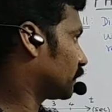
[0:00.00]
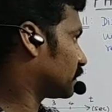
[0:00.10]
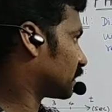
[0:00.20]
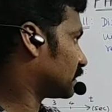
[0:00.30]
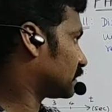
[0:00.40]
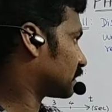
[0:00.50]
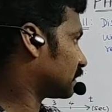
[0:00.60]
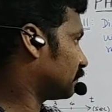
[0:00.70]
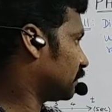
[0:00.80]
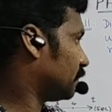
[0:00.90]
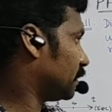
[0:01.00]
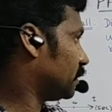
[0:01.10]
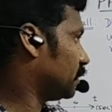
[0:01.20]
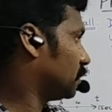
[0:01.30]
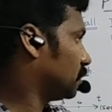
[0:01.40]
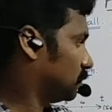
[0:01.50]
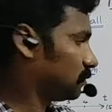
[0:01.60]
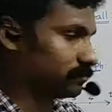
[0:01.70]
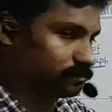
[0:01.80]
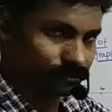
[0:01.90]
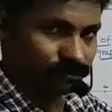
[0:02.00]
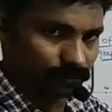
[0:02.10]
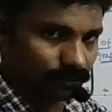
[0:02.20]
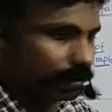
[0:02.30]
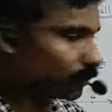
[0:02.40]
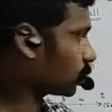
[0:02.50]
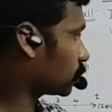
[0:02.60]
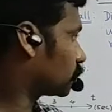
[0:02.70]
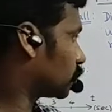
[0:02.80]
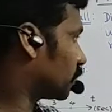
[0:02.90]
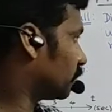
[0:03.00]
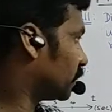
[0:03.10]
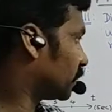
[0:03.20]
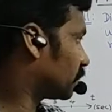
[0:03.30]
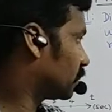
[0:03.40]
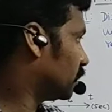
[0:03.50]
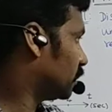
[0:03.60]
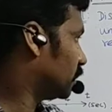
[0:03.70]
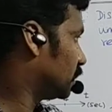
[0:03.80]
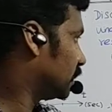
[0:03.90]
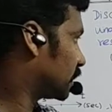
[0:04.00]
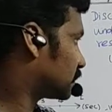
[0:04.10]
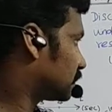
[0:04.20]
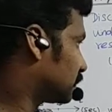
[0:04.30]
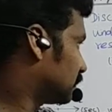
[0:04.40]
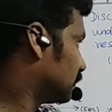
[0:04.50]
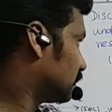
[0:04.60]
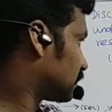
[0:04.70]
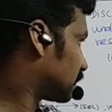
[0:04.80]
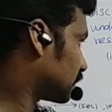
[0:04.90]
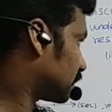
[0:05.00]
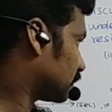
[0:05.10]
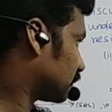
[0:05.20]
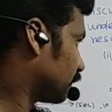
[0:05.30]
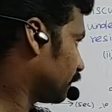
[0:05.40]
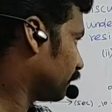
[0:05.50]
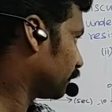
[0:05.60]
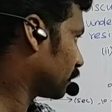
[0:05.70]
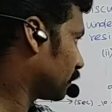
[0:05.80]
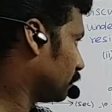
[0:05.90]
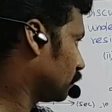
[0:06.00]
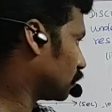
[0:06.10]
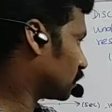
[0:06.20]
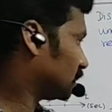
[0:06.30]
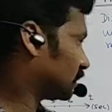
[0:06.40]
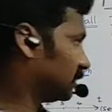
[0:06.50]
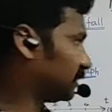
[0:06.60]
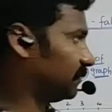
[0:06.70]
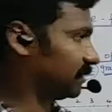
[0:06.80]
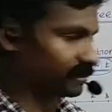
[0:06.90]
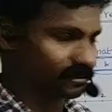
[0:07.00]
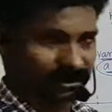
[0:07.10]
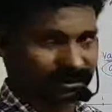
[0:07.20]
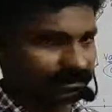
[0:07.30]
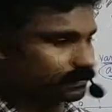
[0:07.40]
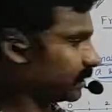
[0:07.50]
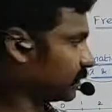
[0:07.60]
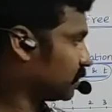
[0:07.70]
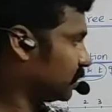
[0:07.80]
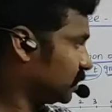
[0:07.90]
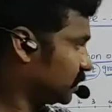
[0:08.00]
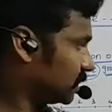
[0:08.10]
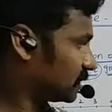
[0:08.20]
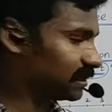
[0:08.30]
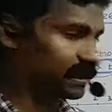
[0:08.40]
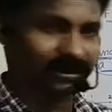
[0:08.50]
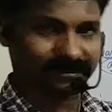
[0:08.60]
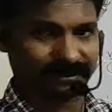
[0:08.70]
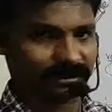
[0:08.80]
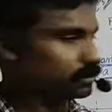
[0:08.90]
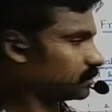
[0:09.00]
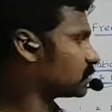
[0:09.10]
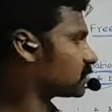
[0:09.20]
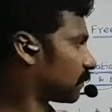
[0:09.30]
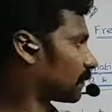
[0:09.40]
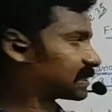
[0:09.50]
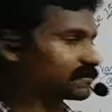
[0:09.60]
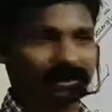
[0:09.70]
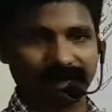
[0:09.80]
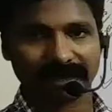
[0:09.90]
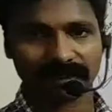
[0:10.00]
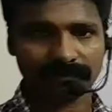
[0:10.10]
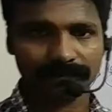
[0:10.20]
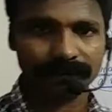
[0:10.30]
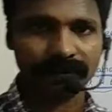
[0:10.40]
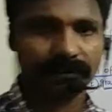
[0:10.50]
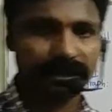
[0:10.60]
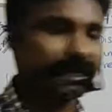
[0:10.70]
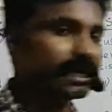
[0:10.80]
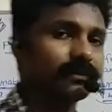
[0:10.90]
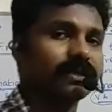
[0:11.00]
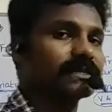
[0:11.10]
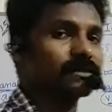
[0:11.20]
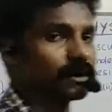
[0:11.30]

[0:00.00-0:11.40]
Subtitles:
second maybe more than 20 meter. Next third second more than 30 meters. Then something. It is increasing. It is approximate diagram. Anyhow, it is